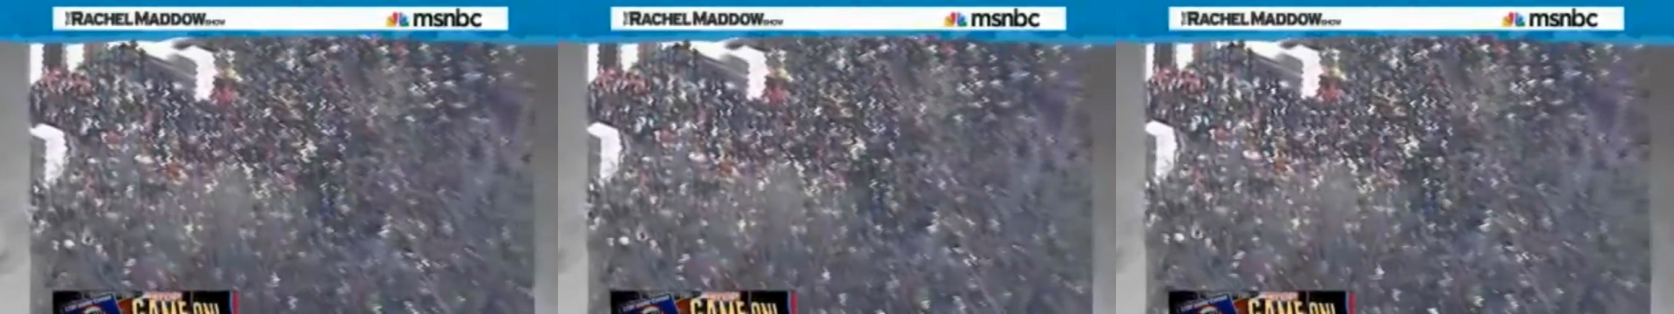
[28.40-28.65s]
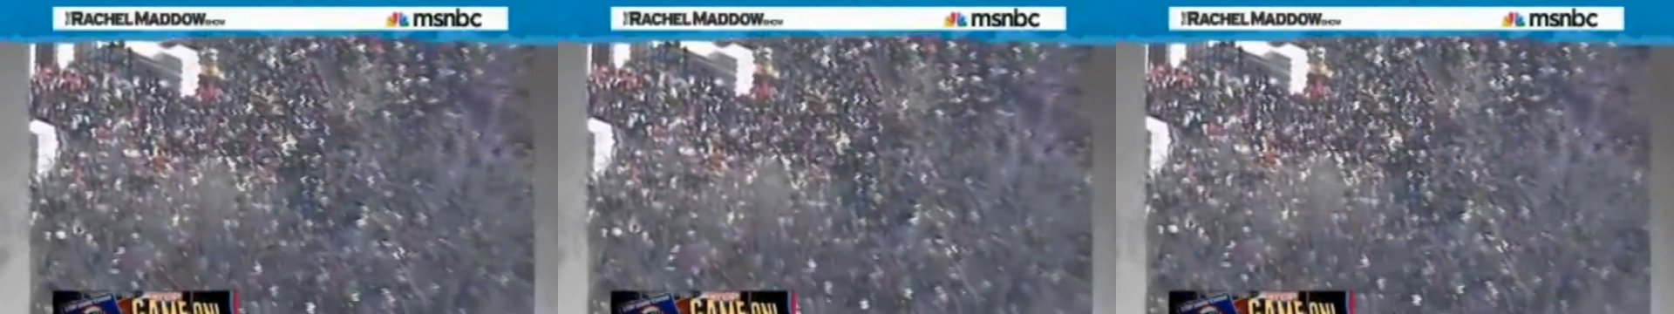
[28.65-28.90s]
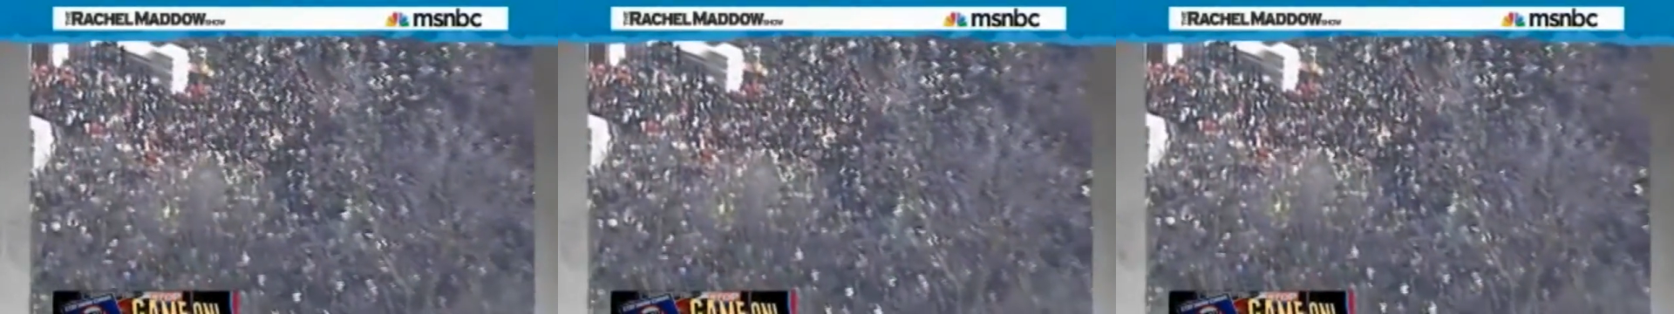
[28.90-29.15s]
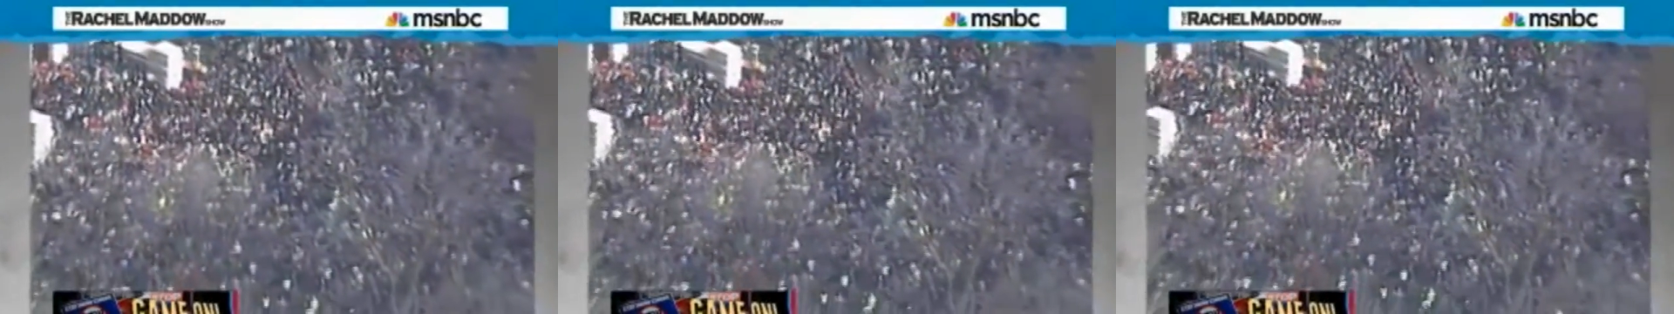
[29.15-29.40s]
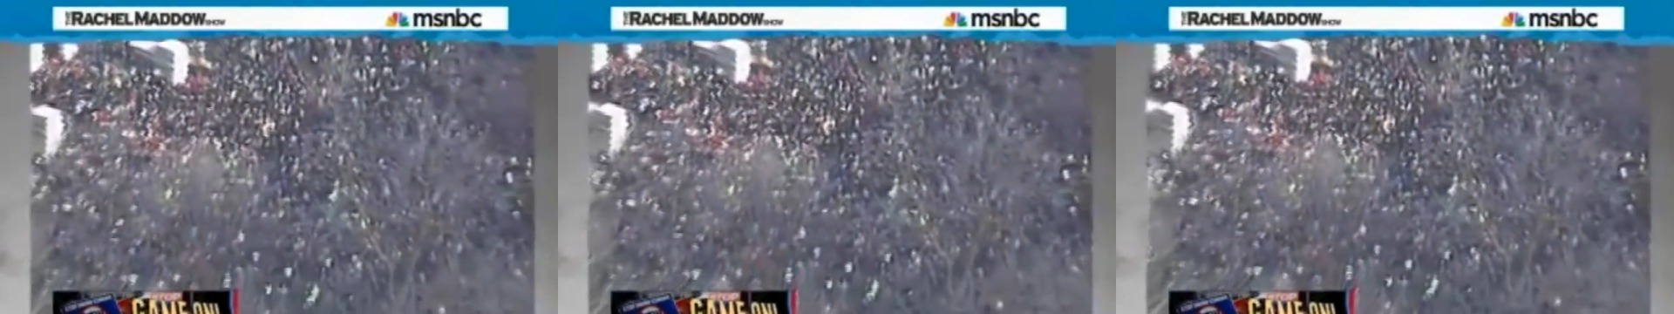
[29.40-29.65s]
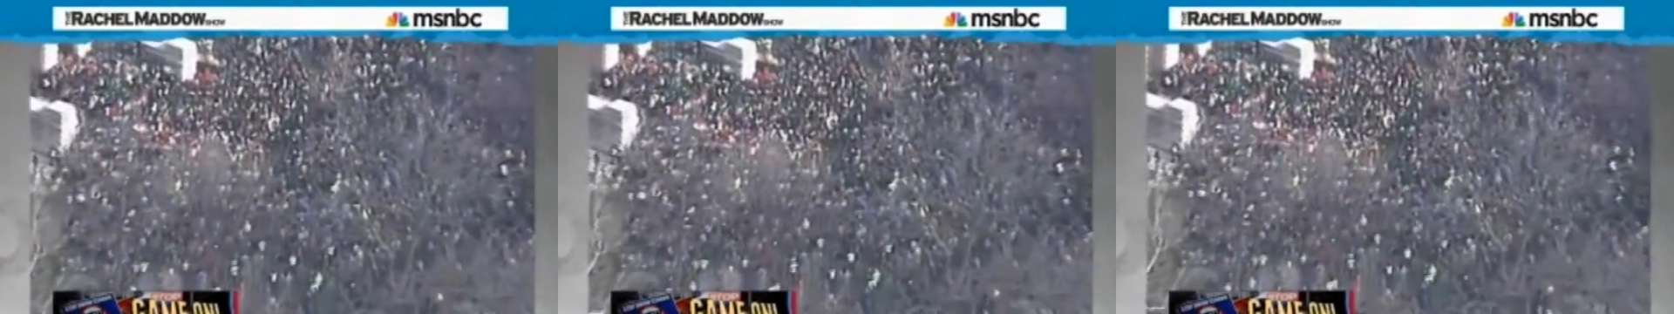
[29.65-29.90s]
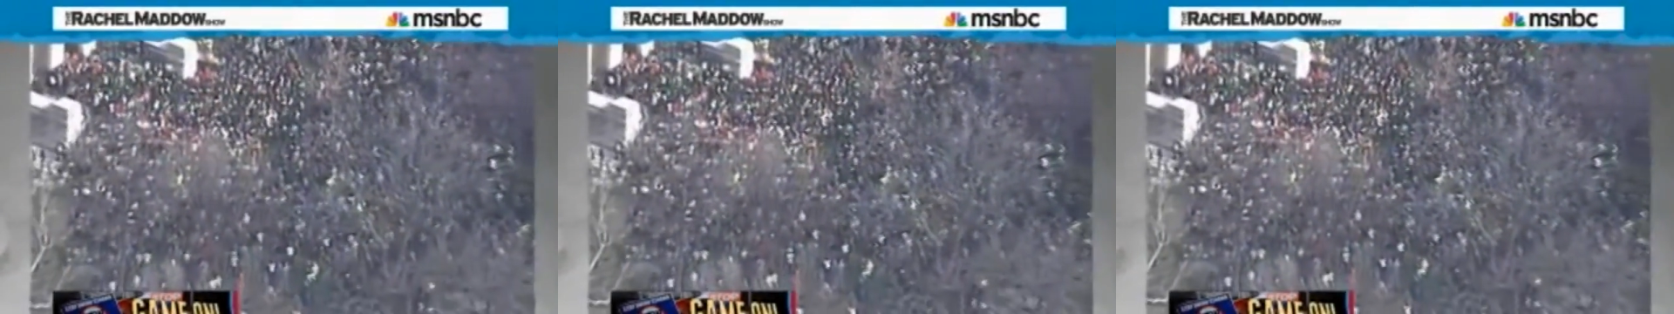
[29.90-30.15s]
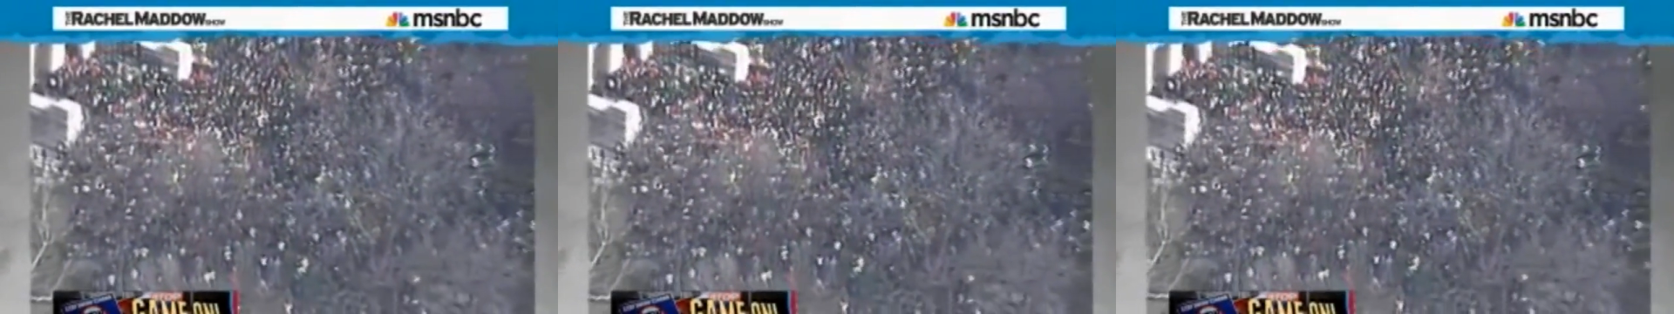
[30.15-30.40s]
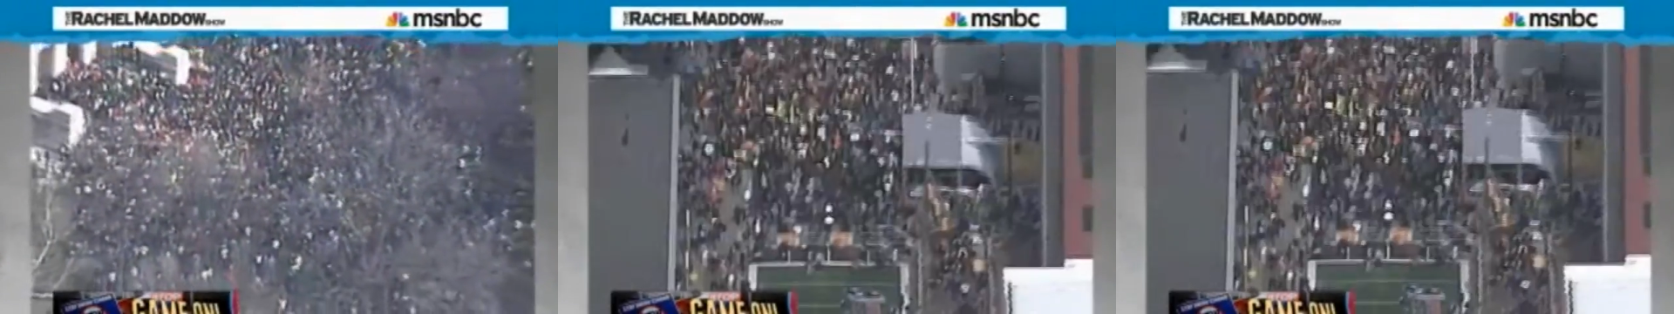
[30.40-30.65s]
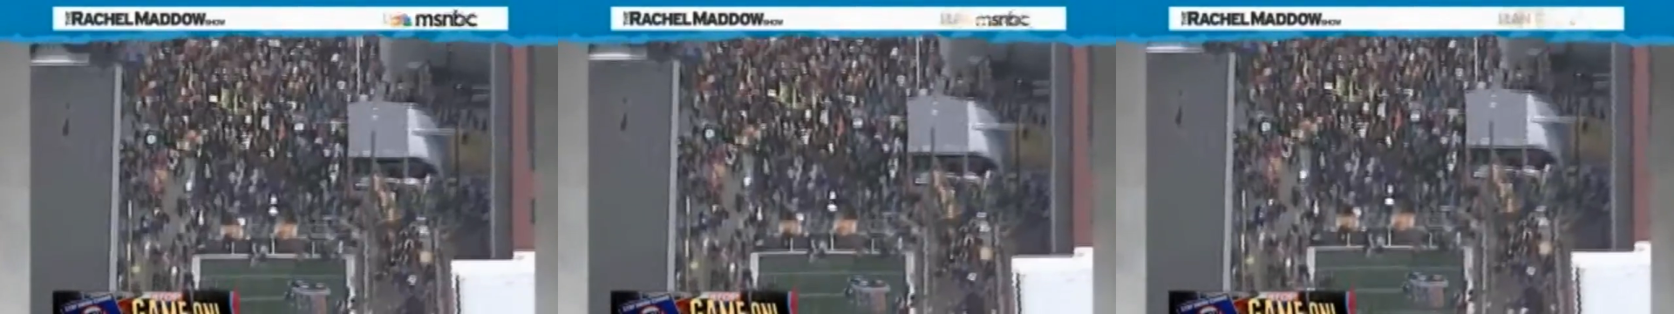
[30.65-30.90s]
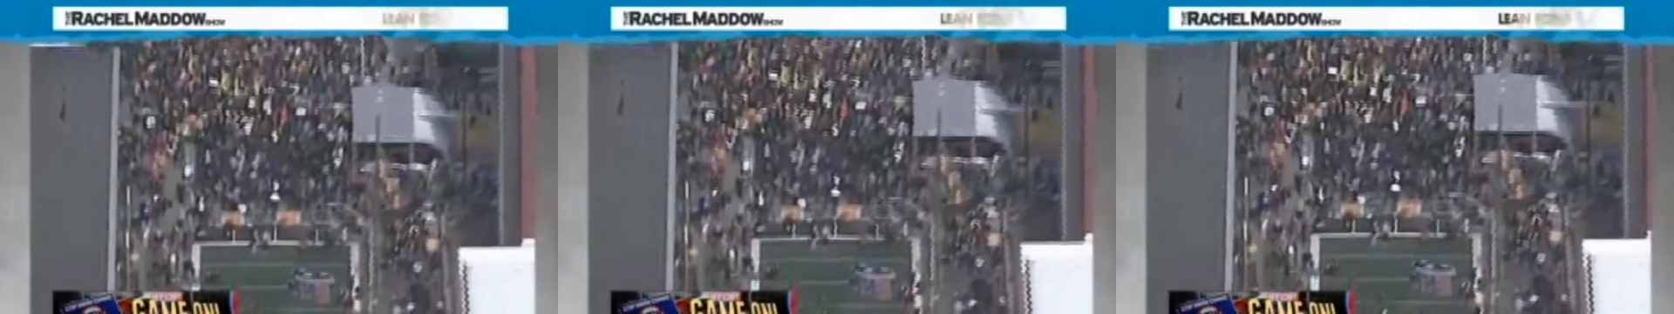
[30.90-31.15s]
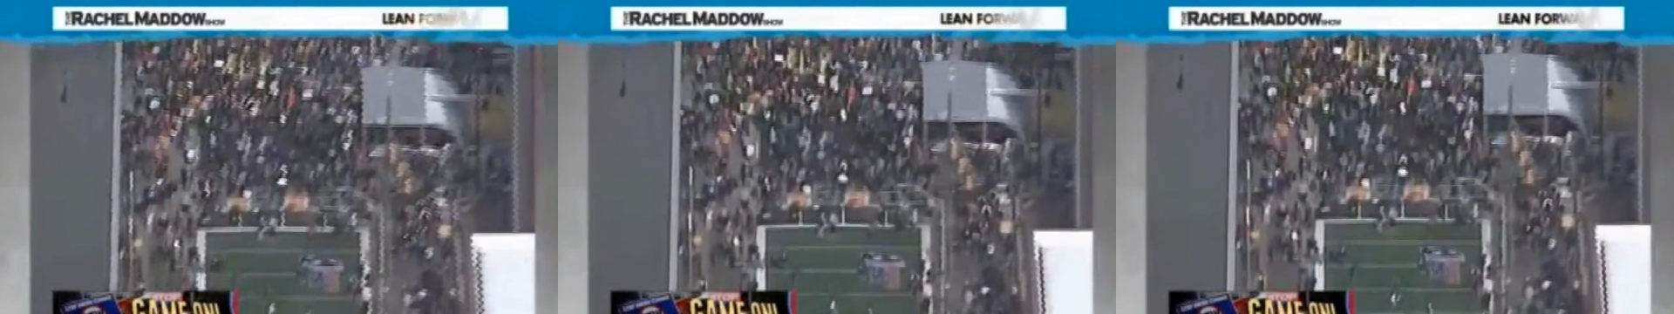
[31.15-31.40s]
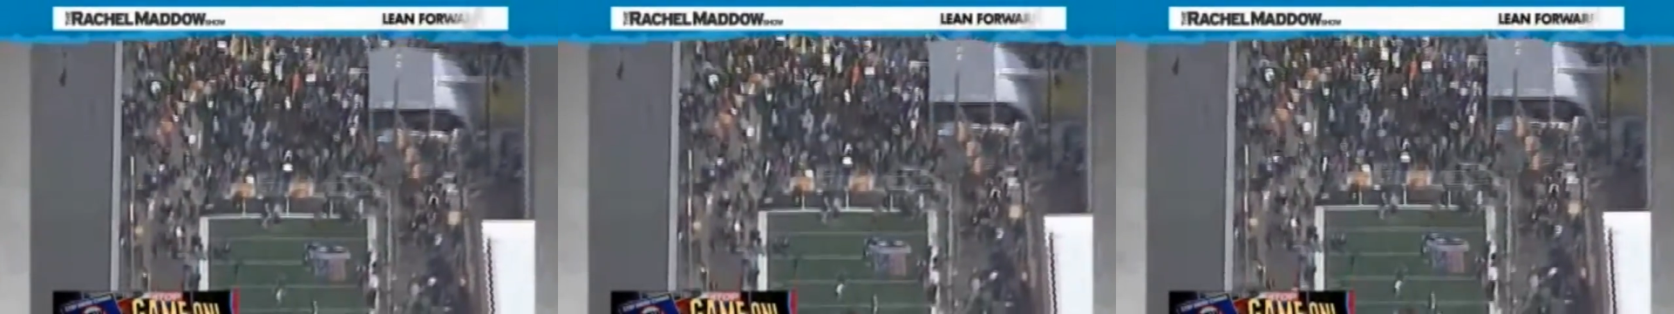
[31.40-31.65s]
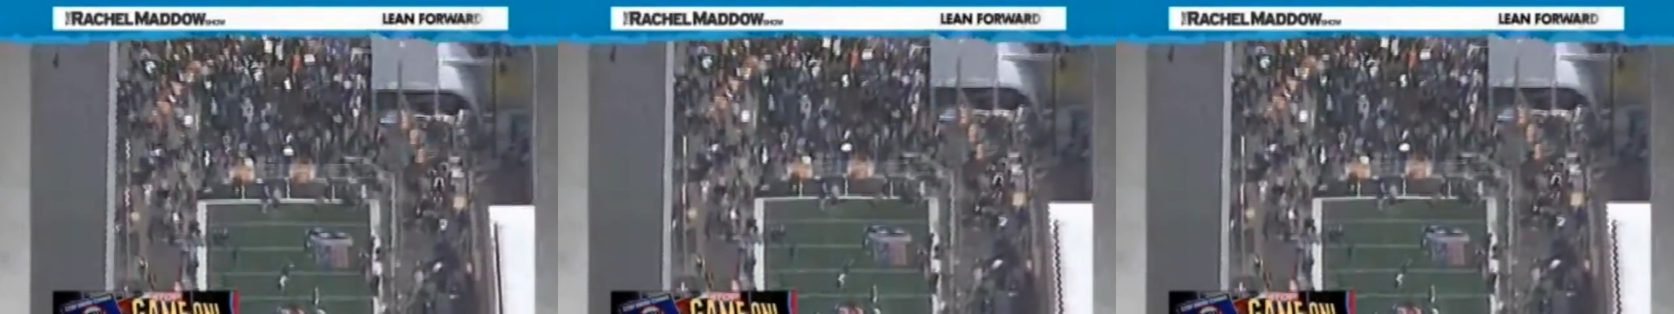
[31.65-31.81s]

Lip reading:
No face is visible, so there are no lips to read.